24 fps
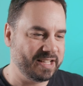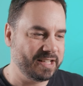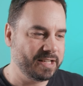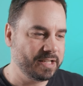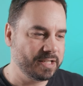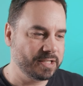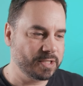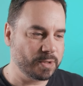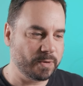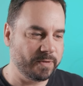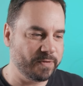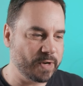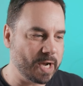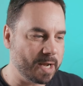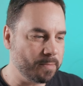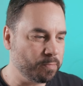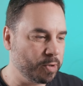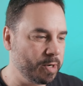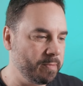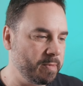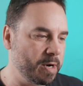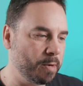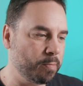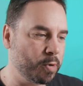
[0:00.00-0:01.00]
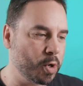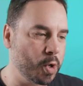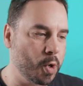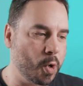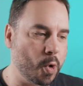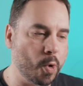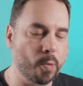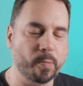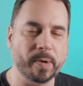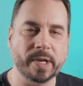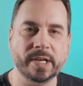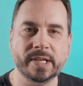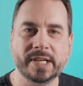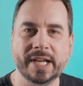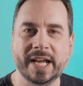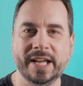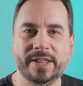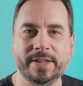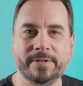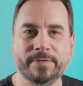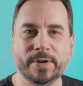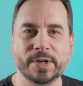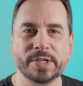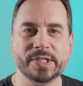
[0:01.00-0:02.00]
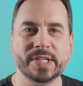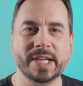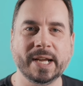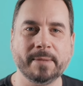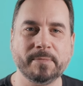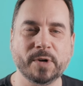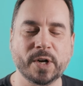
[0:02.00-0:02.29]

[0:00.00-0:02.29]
So we've got Premiere Pro opened, and the first thing I'm